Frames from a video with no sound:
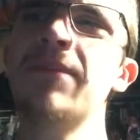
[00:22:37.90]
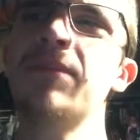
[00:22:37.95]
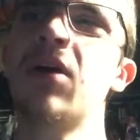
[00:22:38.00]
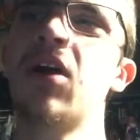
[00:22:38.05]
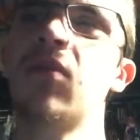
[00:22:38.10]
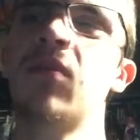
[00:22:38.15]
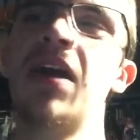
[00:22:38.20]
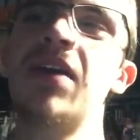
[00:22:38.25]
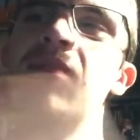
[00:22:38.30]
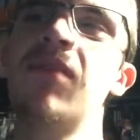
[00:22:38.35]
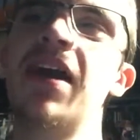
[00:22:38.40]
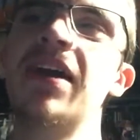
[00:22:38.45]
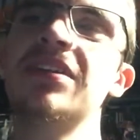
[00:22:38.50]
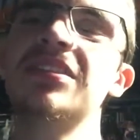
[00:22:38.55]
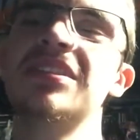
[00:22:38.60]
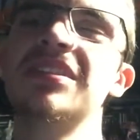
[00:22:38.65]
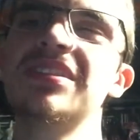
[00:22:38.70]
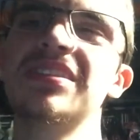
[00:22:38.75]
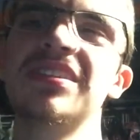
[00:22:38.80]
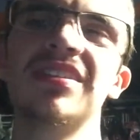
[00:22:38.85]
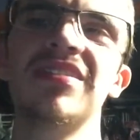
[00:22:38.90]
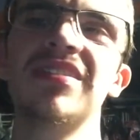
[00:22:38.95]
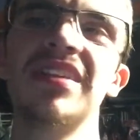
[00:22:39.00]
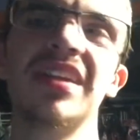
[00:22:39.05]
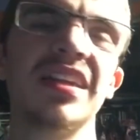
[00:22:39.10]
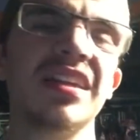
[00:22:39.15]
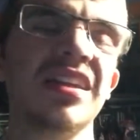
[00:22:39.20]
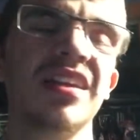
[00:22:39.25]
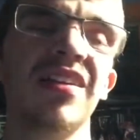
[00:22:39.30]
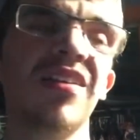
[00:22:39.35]
part? Why isn't
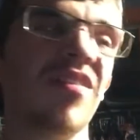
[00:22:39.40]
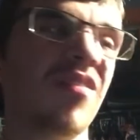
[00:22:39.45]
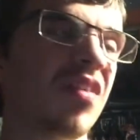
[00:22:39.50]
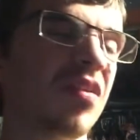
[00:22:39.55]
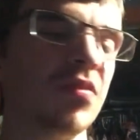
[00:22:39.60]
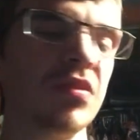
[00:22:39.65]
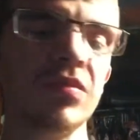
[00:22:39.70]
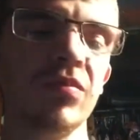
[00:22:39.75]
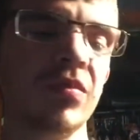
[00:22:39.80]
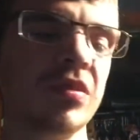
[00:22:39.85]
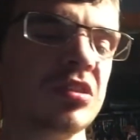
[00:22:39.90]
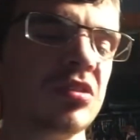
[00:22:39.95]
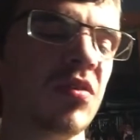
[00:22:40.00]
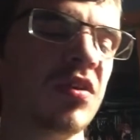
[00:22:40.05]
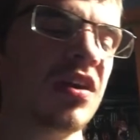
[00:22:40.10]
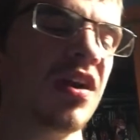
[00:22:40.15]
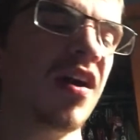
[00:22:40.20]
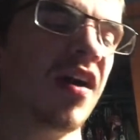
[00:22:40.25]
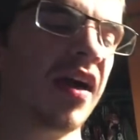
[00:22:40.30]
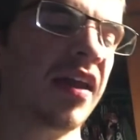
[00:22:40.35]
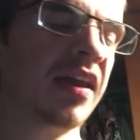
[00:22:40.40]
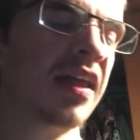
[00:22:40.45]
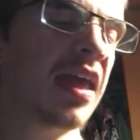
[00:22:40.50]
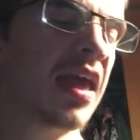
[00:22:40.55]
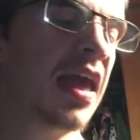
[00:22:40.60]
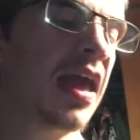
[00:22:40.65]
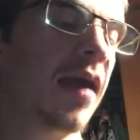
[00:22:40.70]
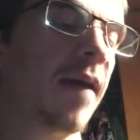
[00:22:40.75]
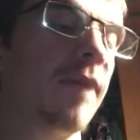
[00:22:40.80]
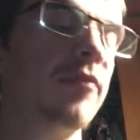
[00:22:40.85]
it here? What's going on?
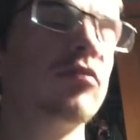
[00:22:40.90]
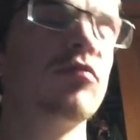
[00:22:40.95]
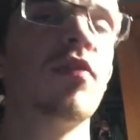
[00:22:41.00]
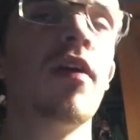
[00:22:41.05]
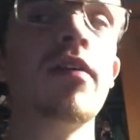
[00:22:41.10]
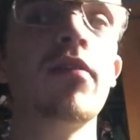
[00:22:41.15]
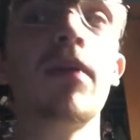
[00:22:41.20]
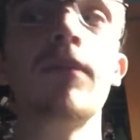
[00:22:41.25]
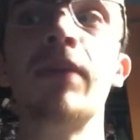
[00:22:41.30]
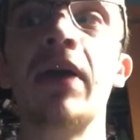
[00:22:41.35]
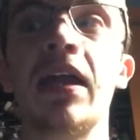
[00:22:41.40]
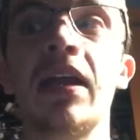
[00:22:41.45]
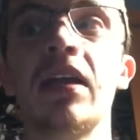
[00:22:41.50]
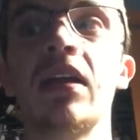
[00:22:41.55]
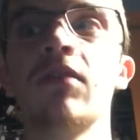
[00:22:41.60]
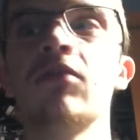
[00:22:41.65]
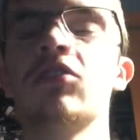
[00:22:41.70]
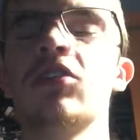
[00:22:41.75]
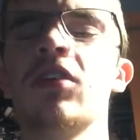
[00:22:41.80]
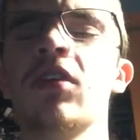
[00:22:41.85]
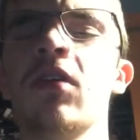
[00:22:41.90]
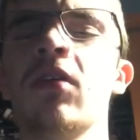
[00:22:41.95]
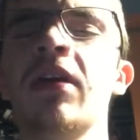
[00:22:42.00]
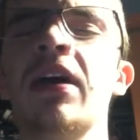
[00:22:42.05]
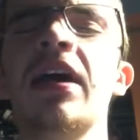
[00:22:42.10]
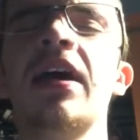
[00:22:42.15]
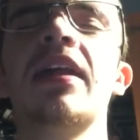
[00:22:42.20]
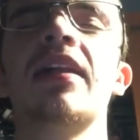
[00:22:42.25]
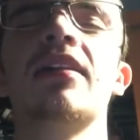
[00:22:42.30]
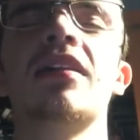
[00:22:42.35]
It was very repetitive, too.
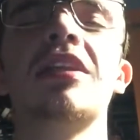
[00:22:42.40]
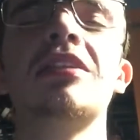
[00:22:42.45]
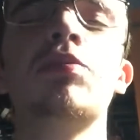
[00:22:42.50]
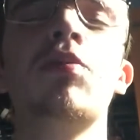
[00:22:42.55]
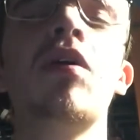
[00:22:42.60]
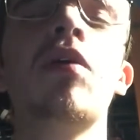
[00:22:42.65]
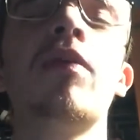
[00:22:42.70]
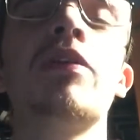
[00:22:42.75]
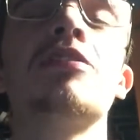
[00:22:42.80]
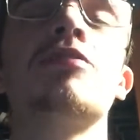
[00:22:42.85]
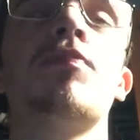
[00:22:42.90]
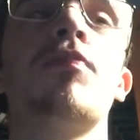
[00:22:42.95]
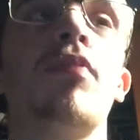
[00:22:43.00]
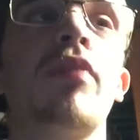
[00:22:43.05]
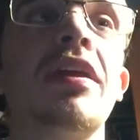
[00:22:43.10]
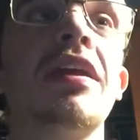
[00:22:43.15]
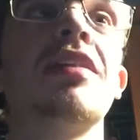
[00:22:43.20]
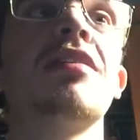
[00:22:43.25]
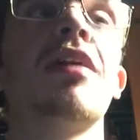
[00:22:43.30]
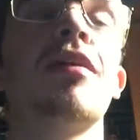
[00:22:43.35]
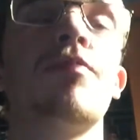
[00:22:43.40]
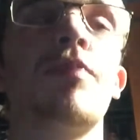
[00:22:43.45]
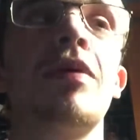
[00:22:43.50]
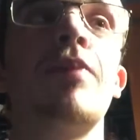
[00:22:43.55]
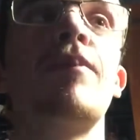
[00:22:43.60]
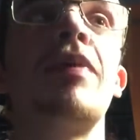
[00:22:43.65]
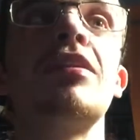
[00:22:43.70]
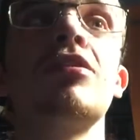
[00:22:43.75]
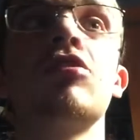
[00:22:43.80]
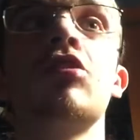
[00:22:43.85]
This book was a
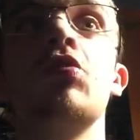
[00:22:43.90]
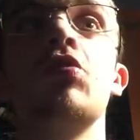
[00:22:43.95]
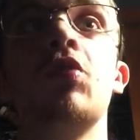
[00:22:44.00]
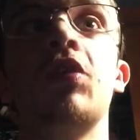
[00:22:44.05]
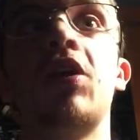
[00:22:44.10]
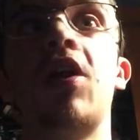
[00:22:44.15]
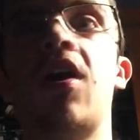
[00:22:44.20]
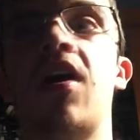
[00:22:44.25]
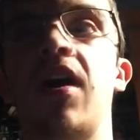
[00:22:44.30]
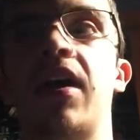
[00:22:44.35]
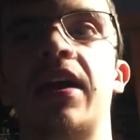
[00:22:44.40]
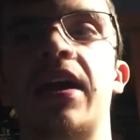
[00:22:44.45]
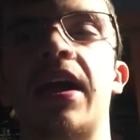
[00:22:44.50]
bit too long.